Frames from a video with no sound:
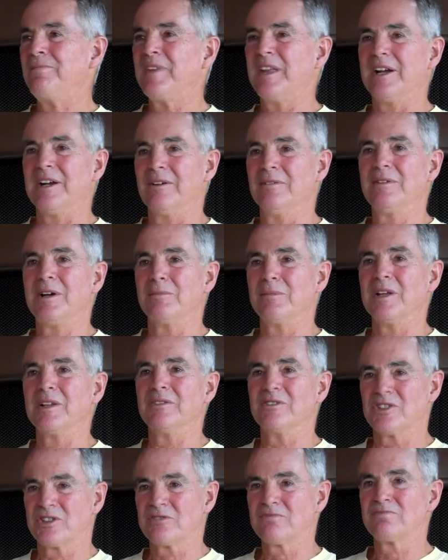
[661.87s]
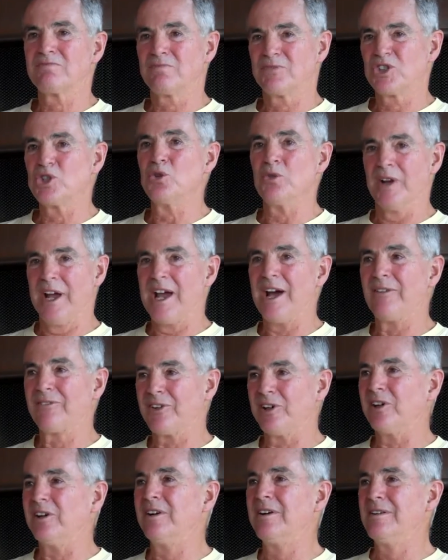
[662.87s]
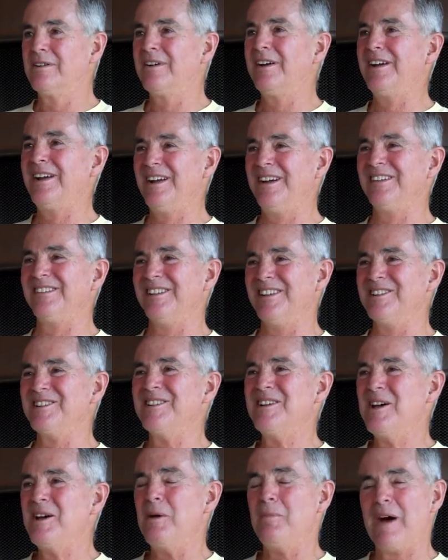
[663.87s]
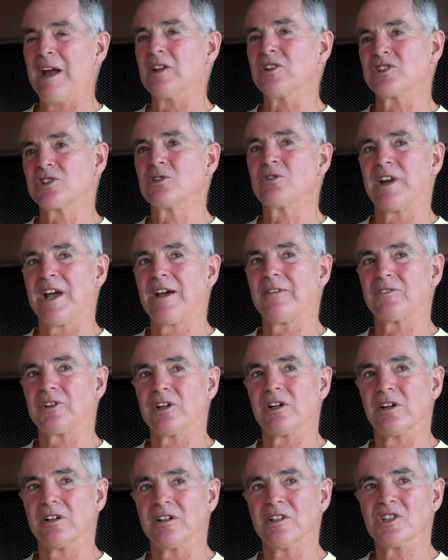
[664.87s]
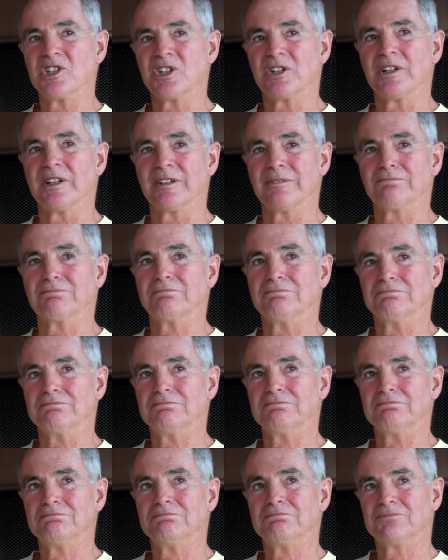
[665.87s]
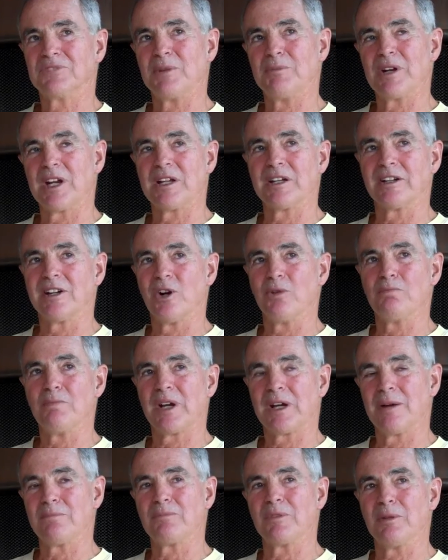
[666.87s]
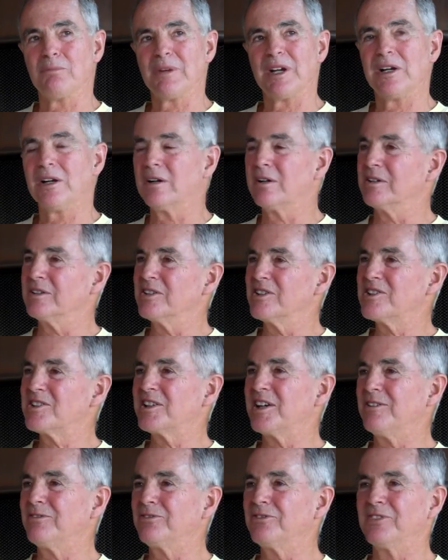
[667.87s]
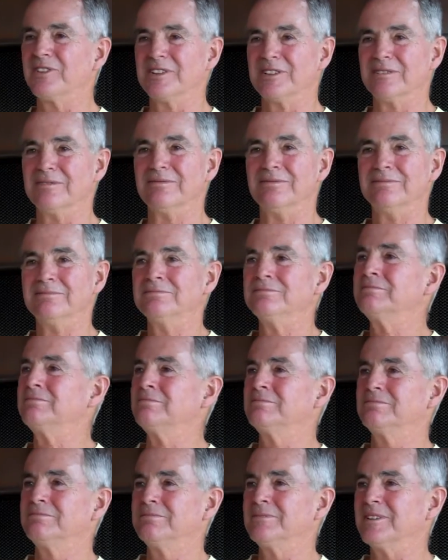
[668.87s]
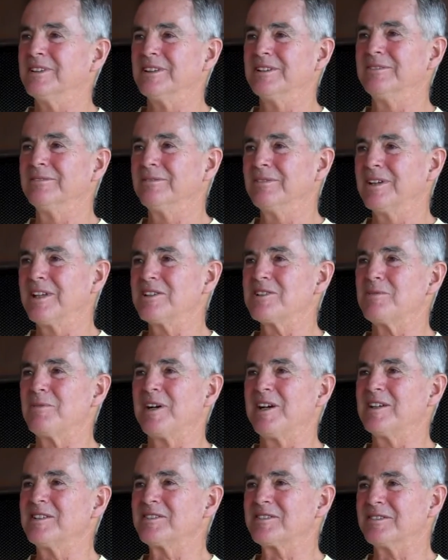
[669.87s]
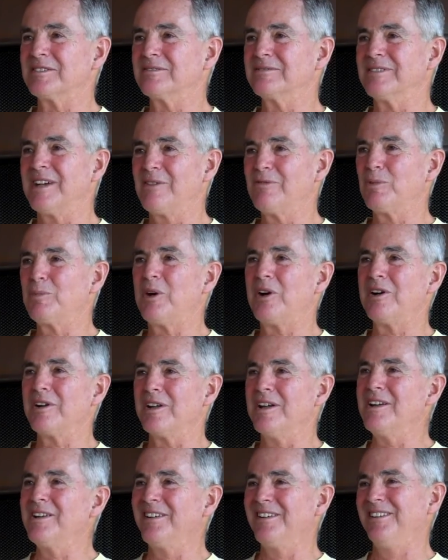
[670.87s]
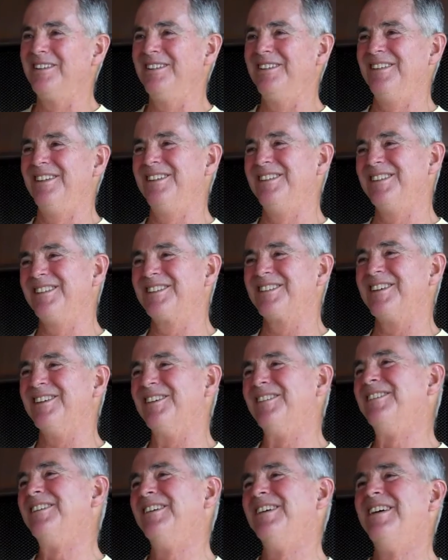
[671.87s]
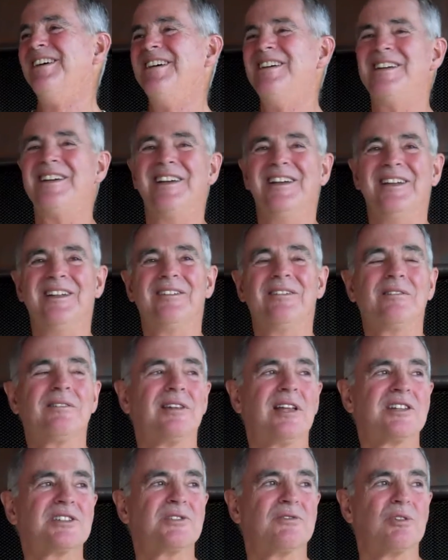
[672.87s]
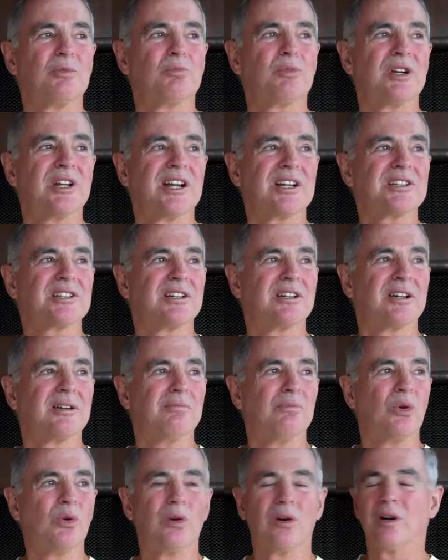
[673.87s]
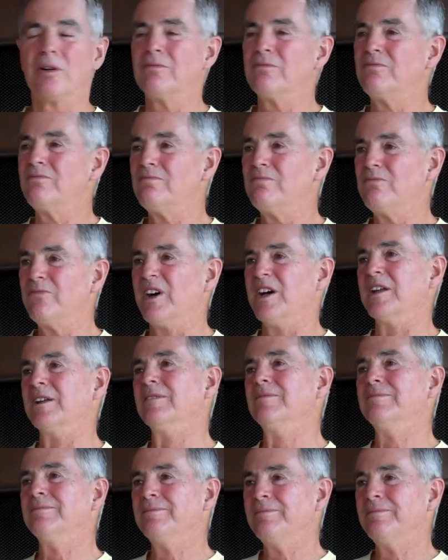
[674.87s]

you know, I mean, soon after, about as soon after as somebody could go pick up the beer and stuff and, you know, get some ice and have a party. So, less of a production and more fun.